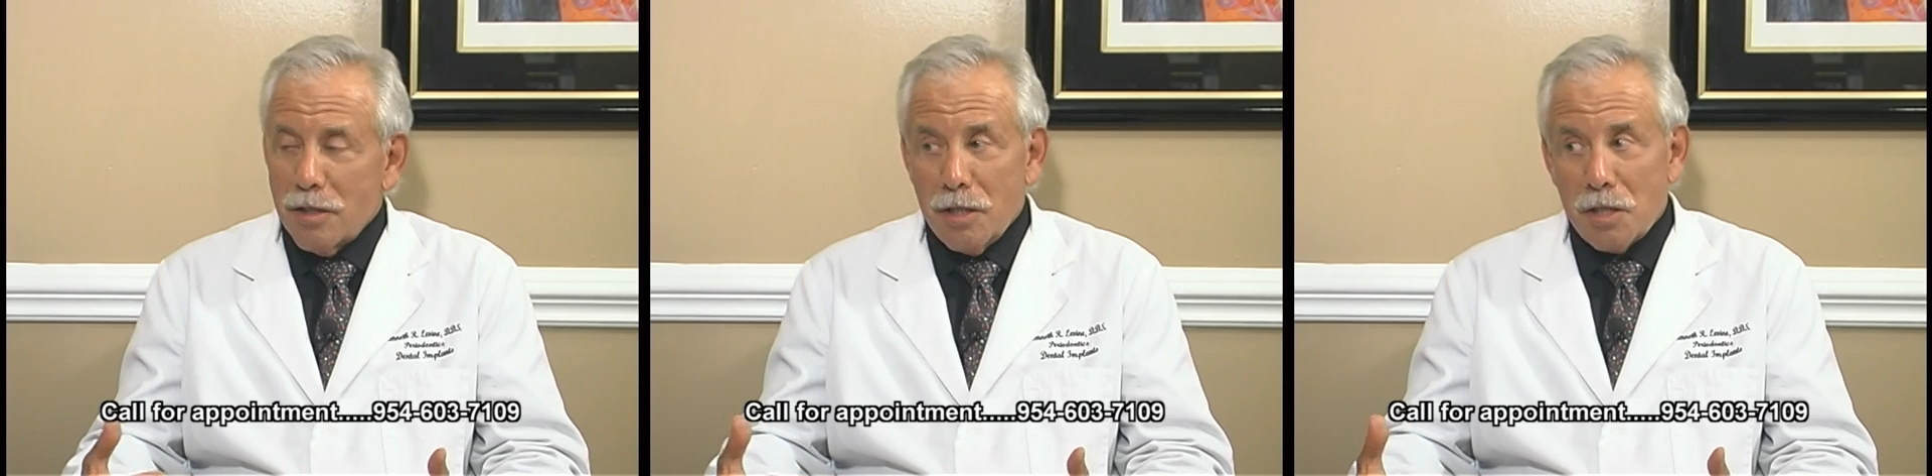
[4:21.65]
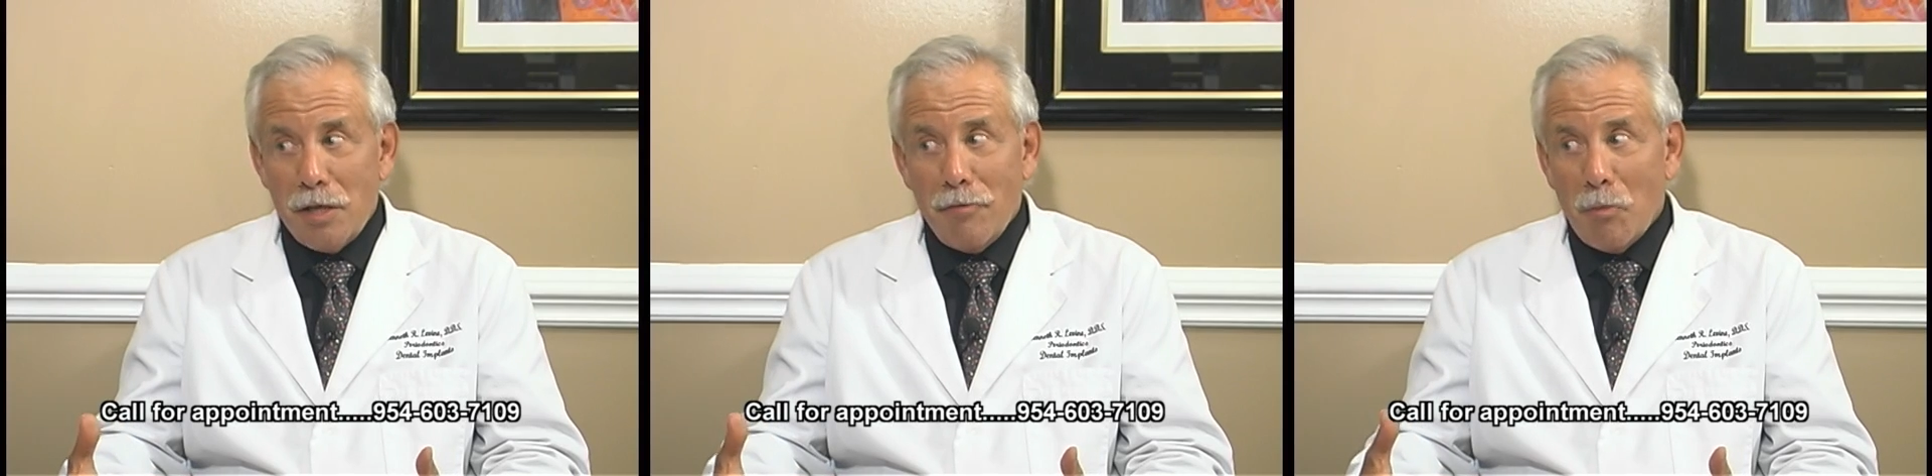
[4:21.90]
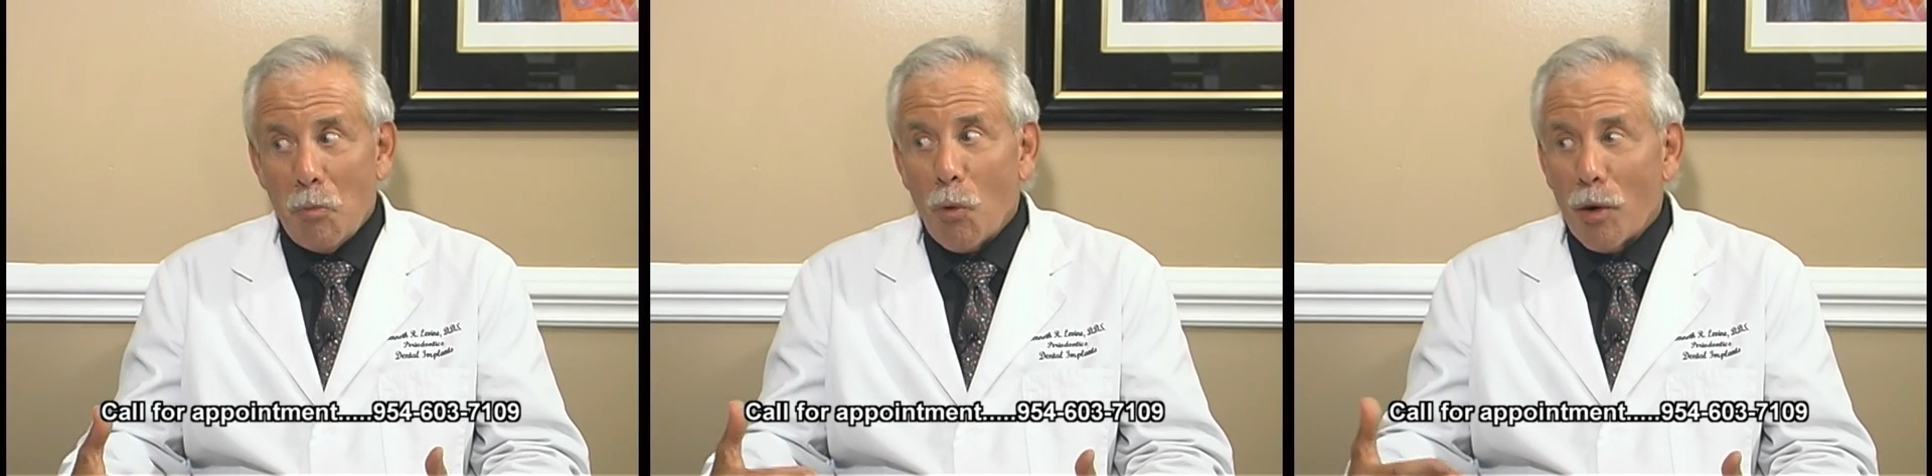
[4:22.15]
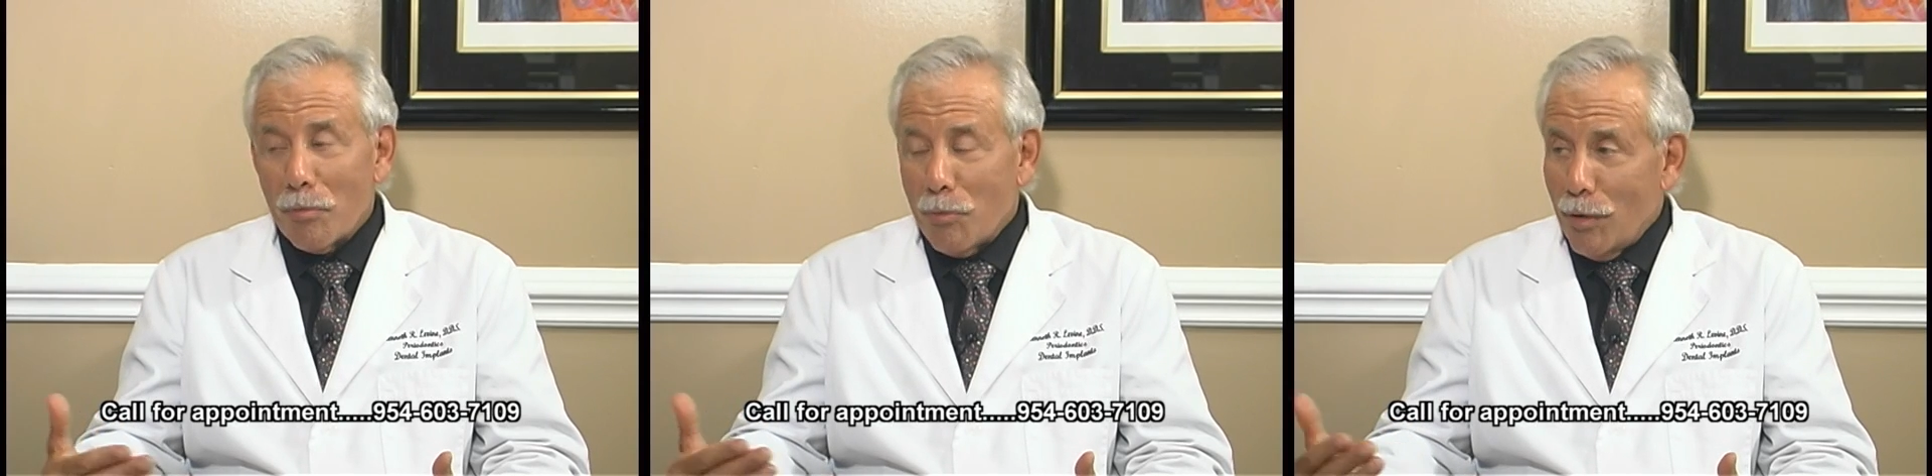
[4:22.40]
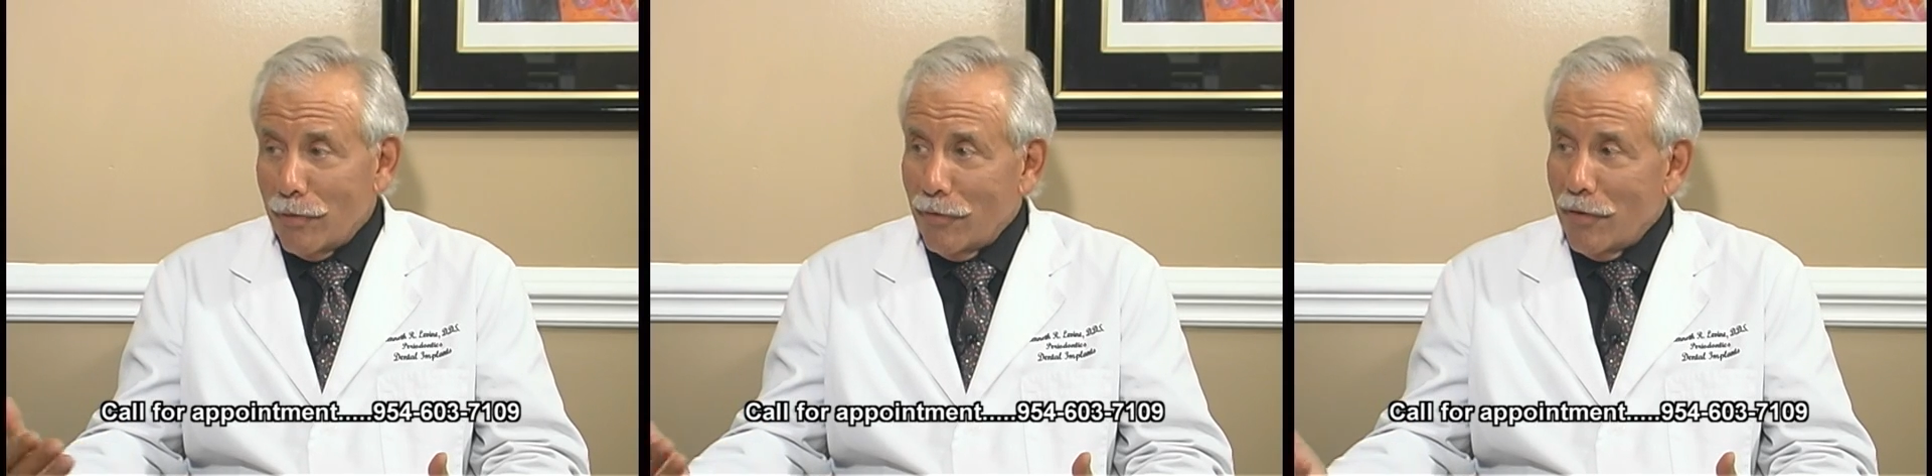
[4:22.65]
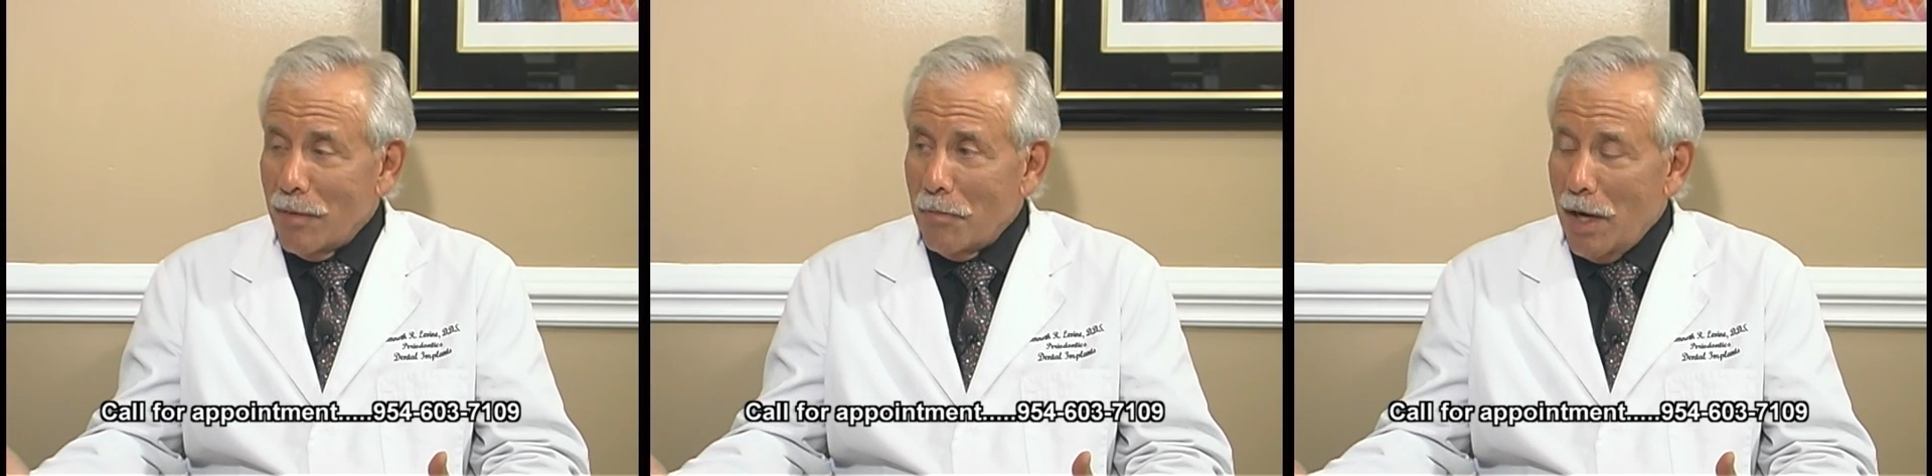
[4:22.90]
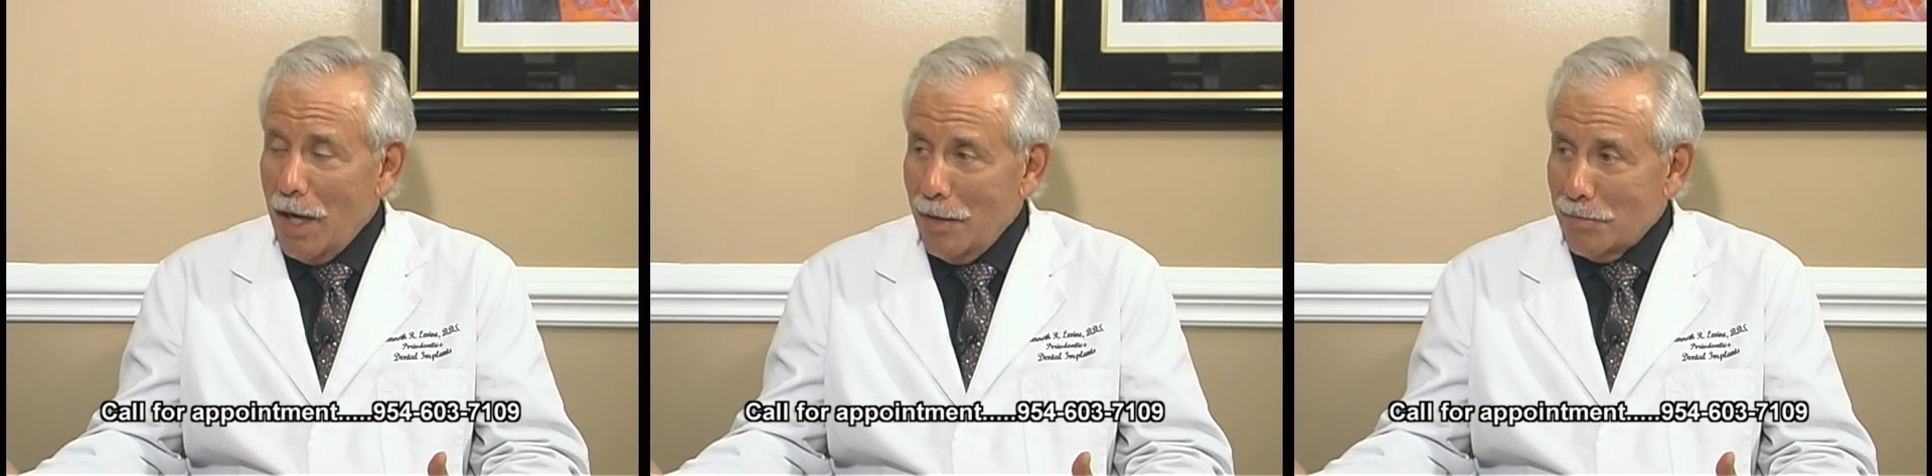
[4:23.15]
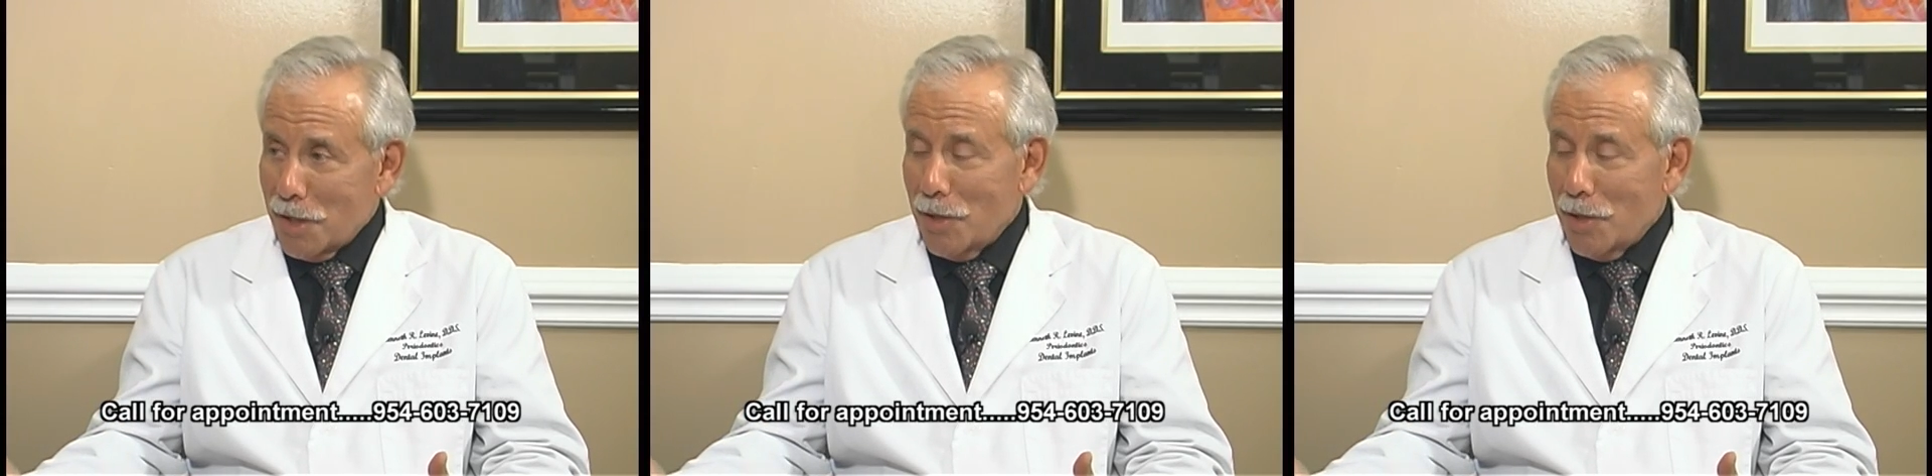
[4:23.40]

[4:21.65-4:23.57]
It's even more important for the moms